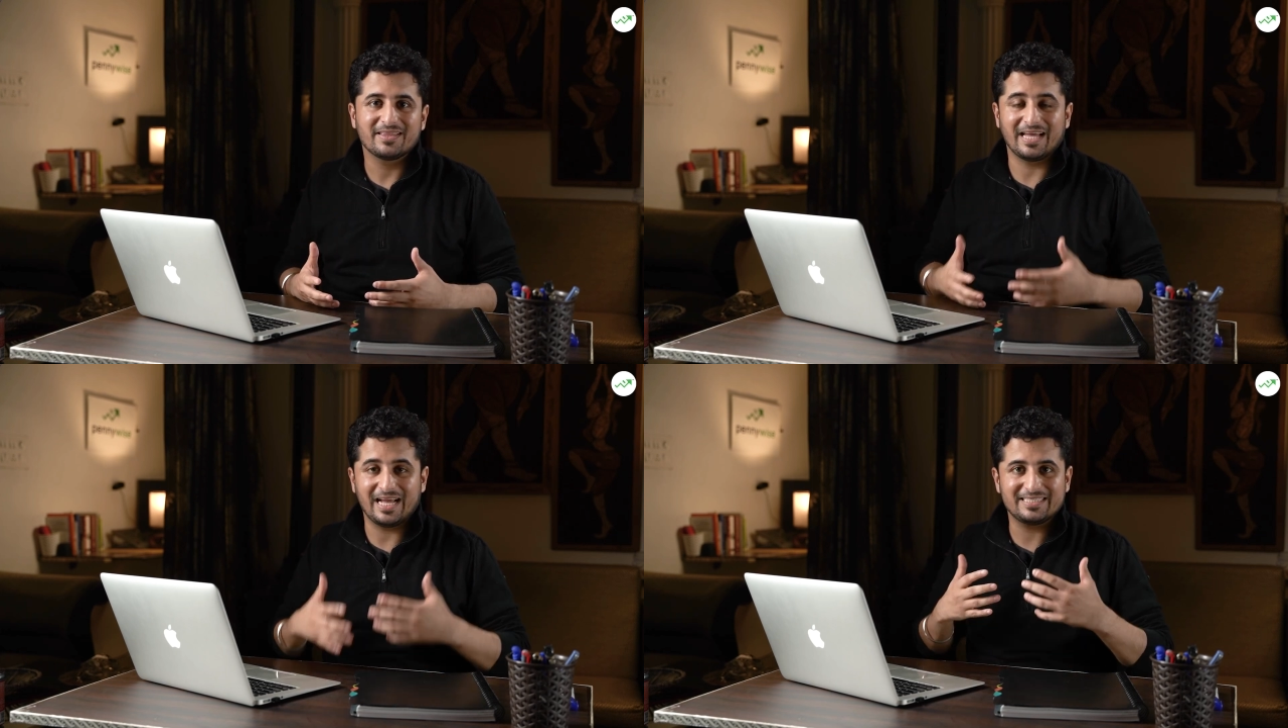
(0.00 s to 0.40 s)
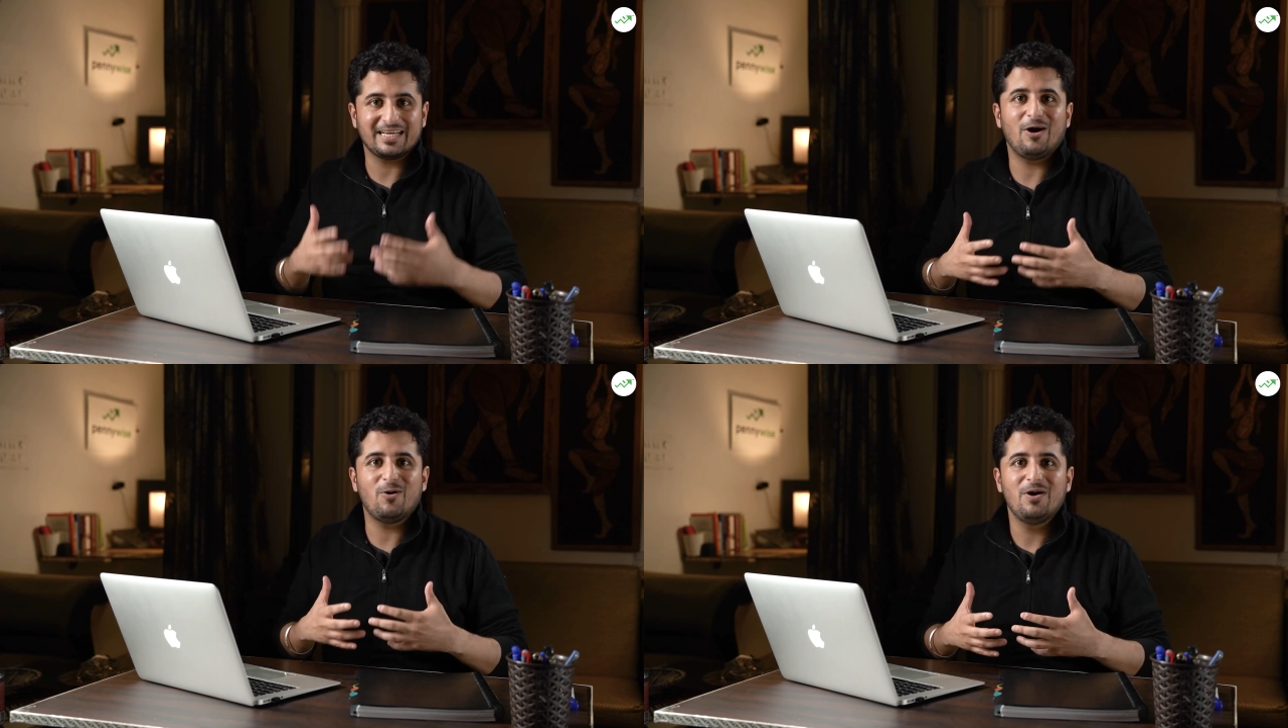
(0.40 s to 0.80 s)
That's
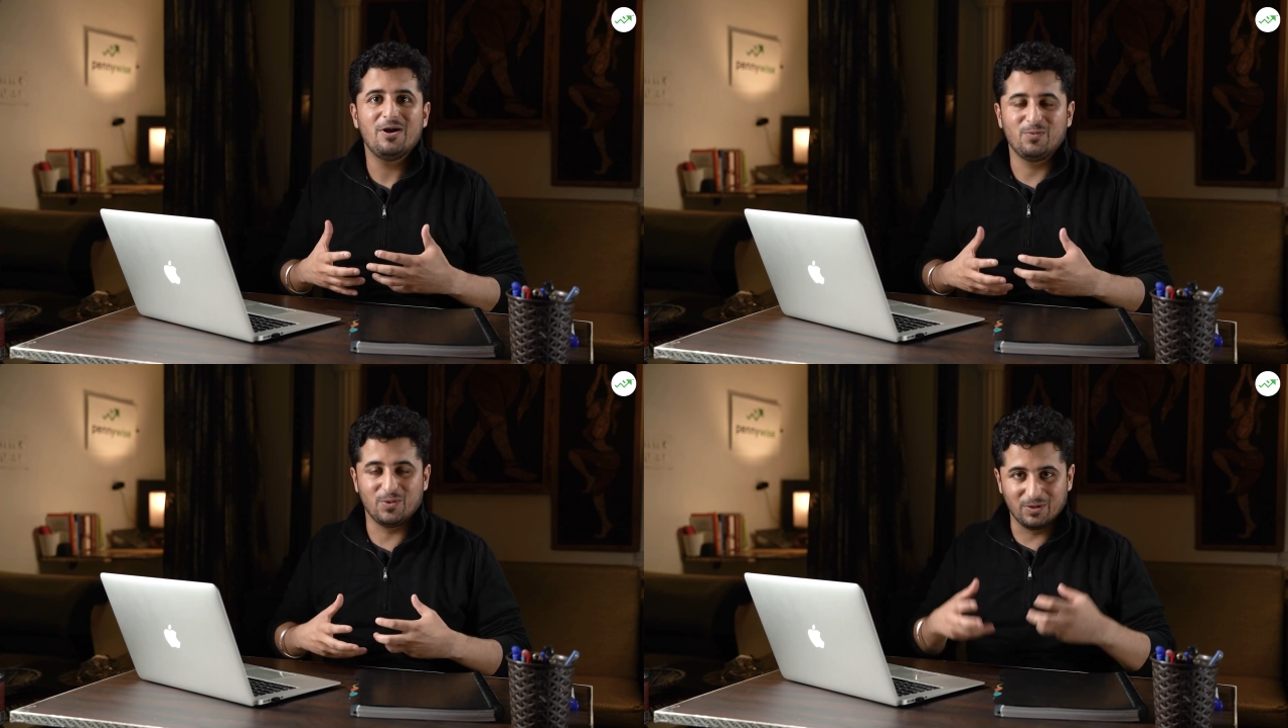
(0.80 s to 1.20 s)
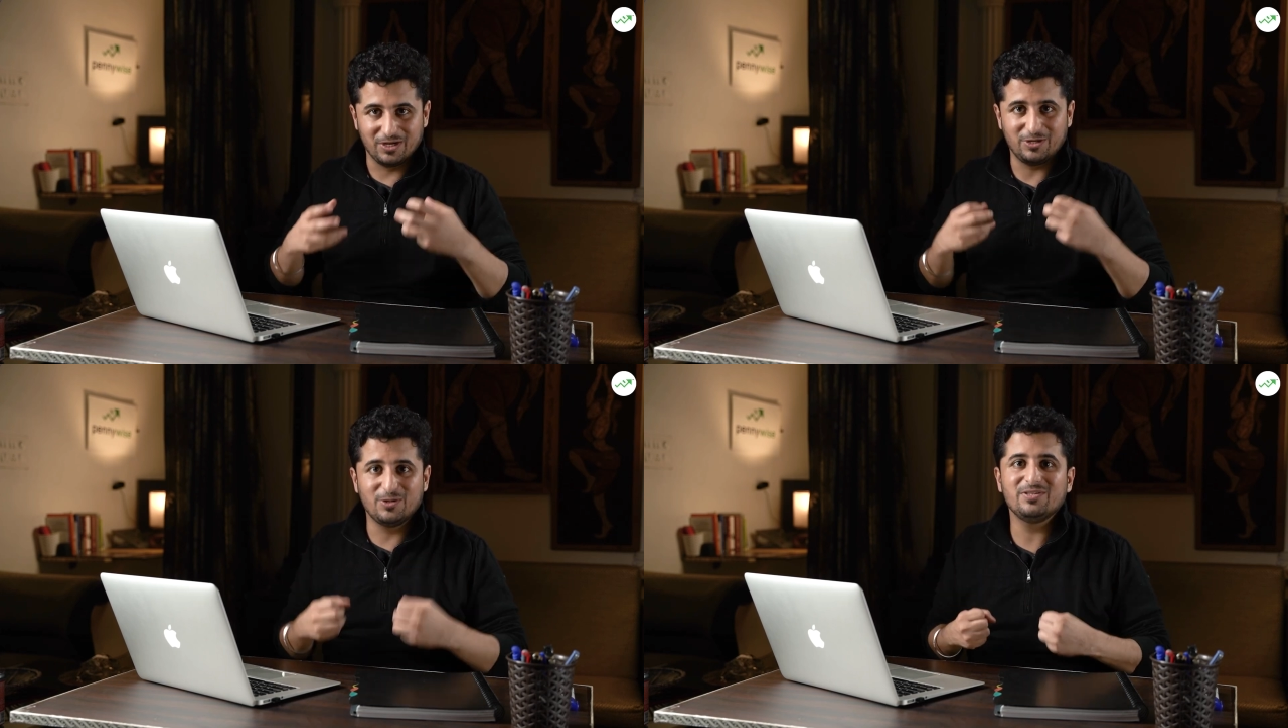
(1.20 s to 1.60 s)
how we will
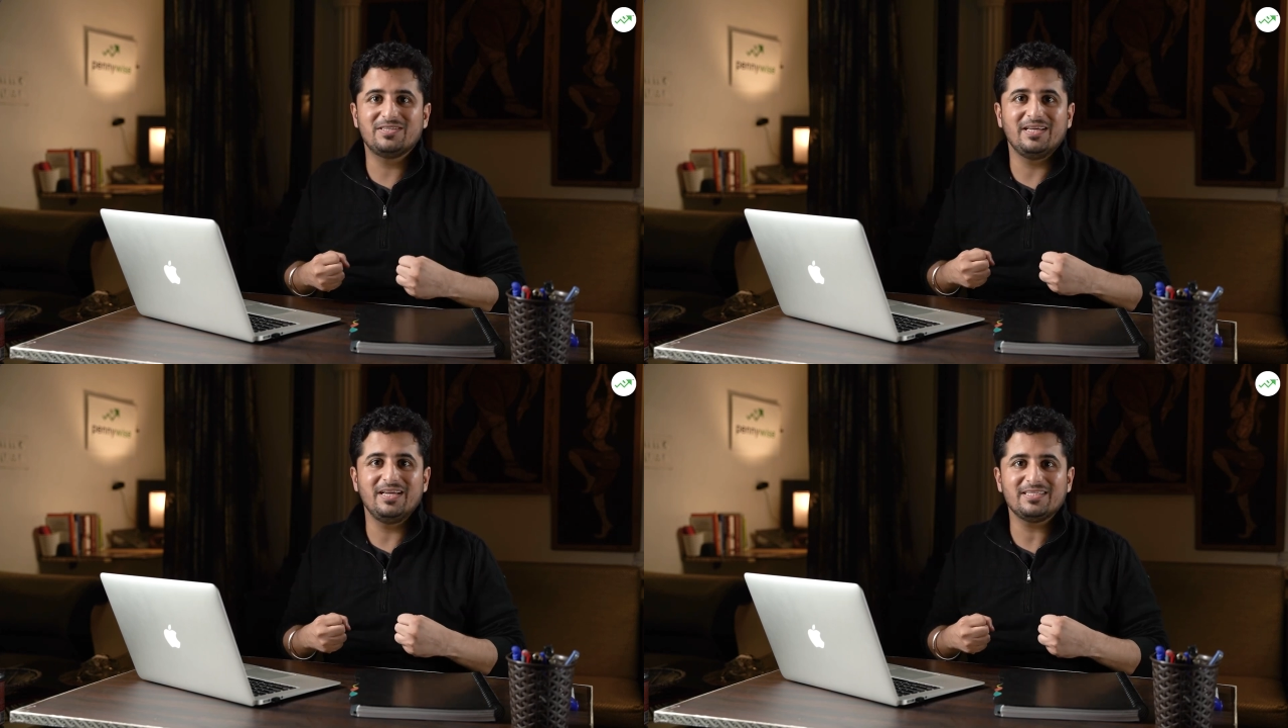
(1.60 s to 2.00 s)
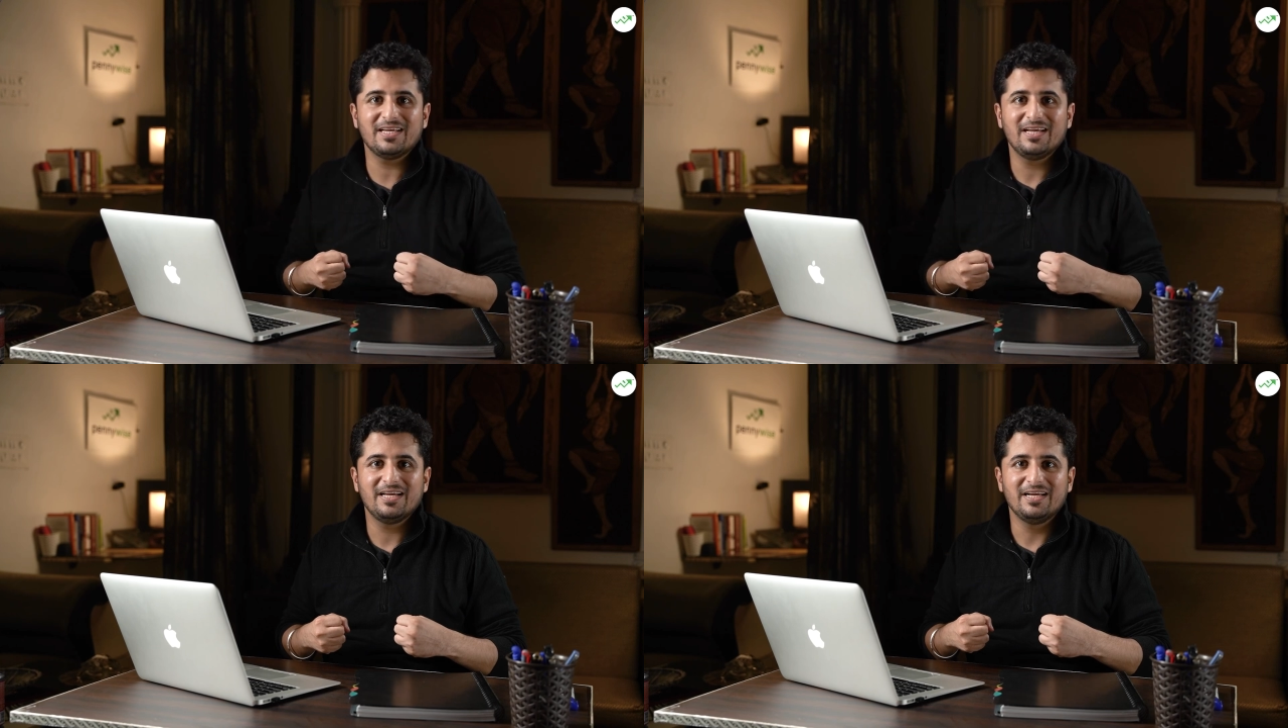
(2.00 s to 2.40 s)
use these
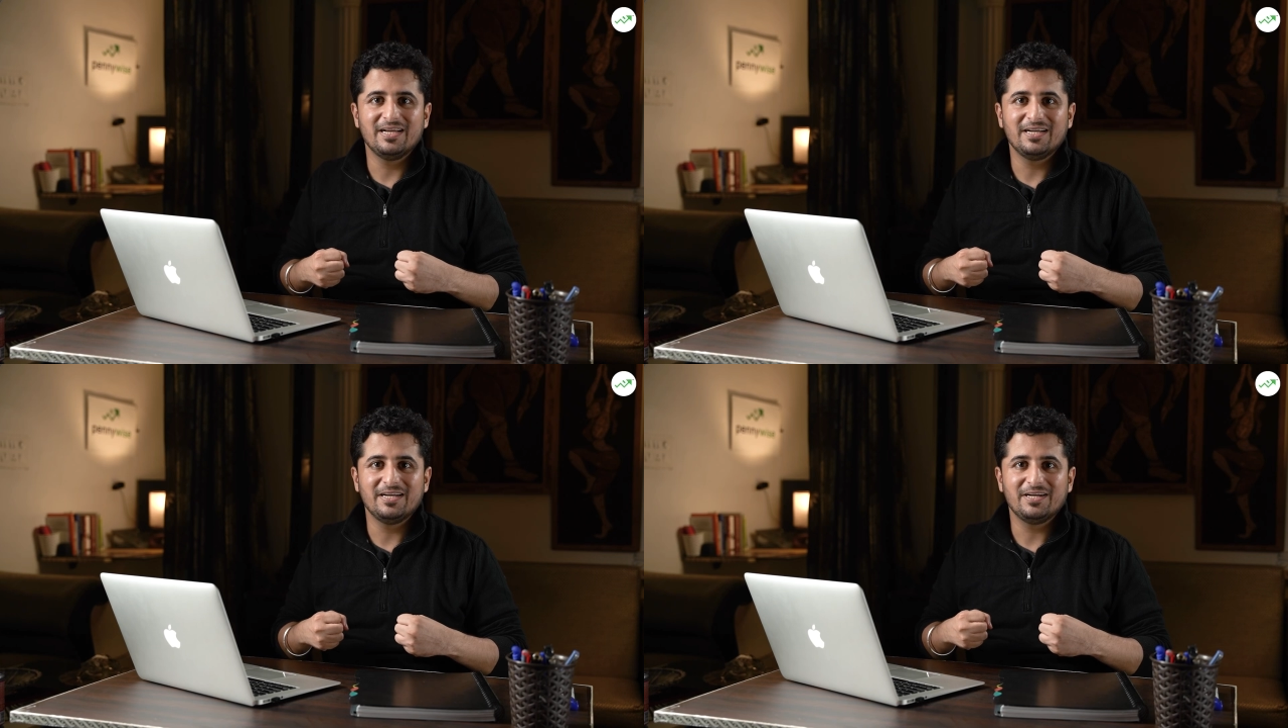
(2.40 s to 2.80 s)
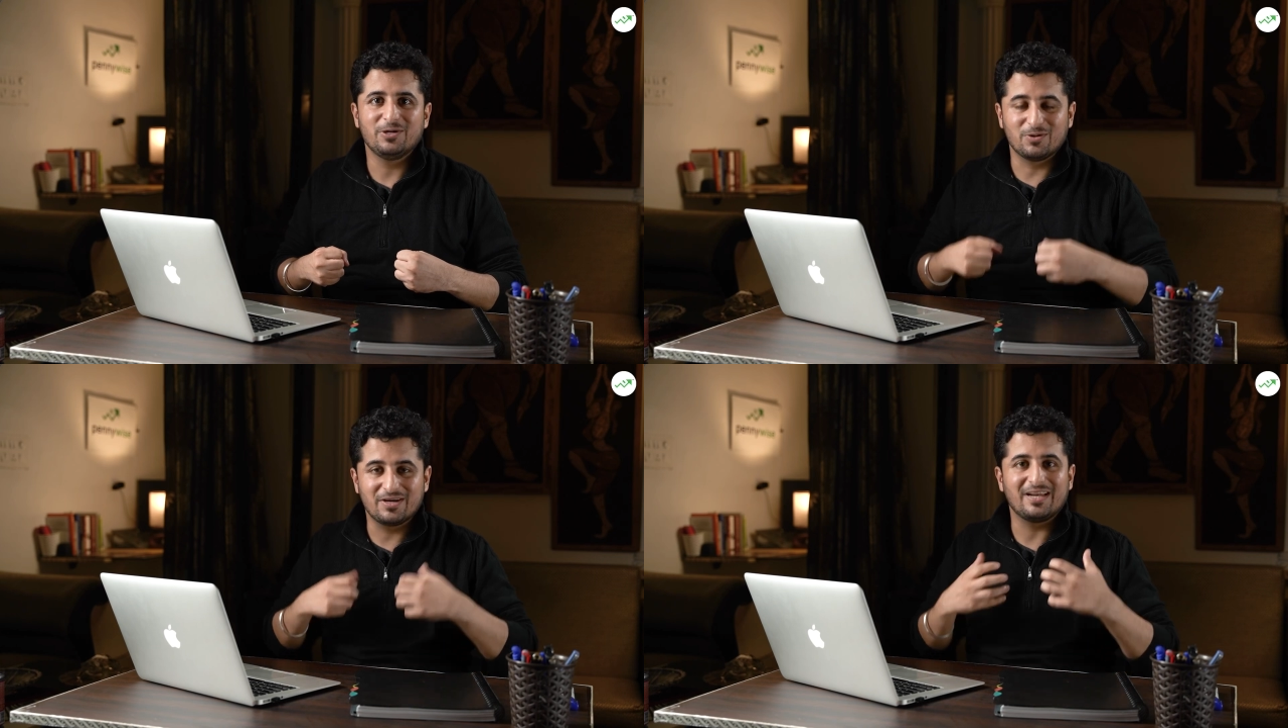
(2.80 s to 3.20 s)

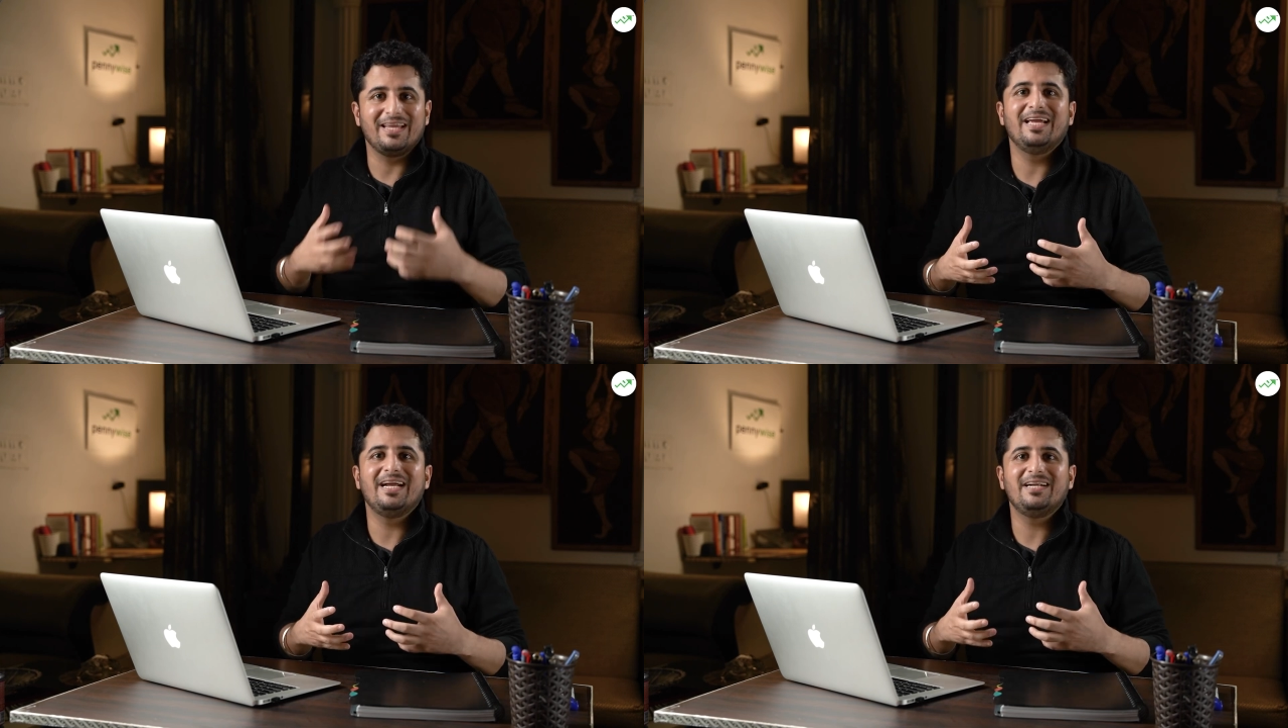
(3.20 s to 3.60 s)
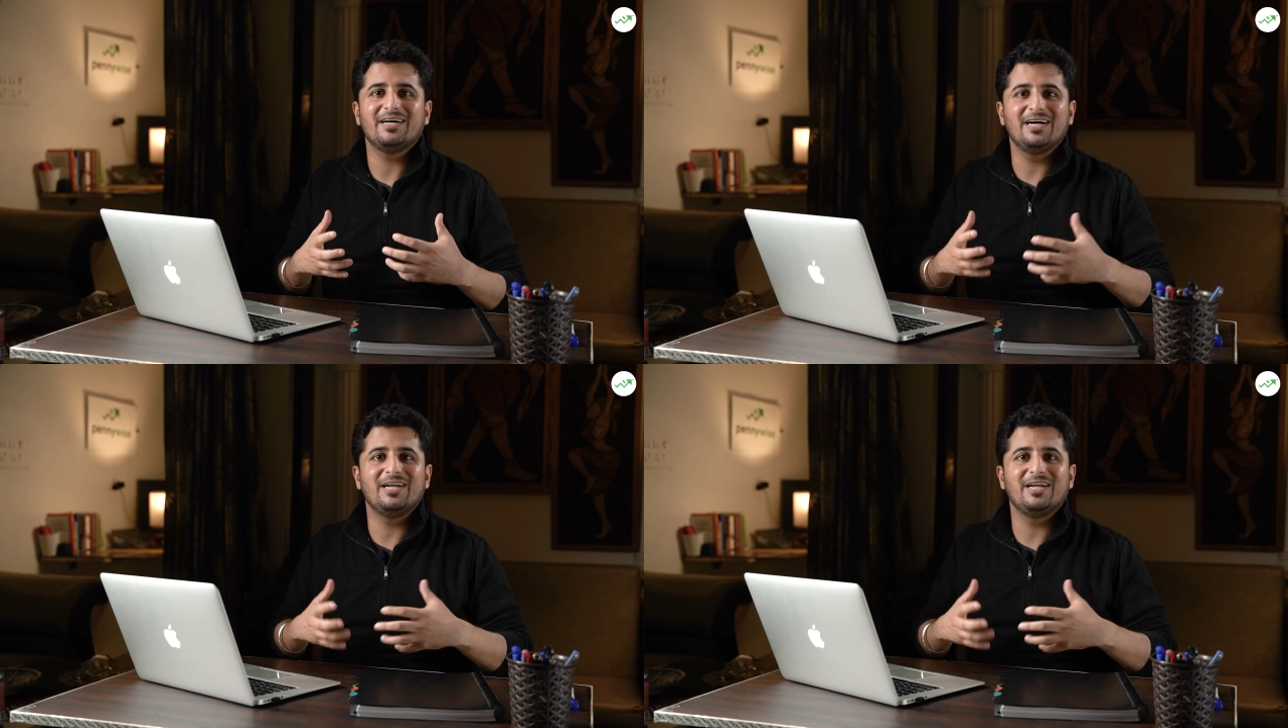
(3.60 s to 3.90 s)
to create a